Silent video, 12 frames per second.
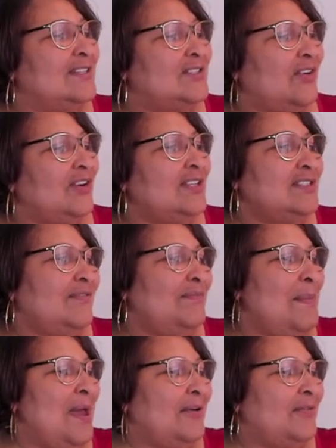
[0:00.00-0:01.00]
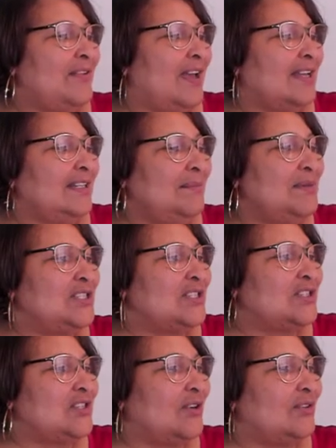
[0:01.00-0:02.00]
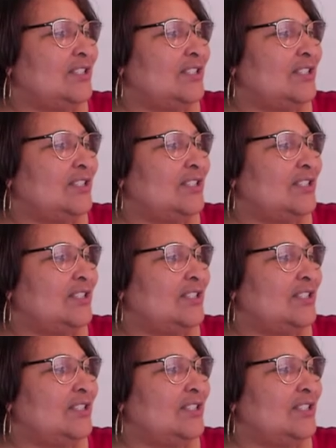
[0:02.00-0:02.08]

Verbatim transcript: So as a matter of fact, let me just show.